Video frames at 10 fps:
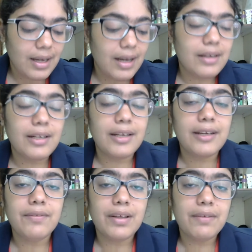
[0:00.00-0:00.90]
and
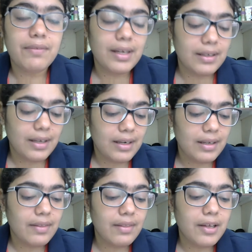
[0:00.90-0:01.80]
if they find
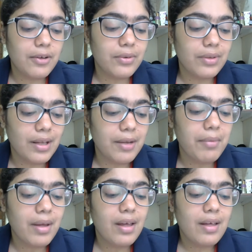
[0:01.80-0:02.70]
anything on them,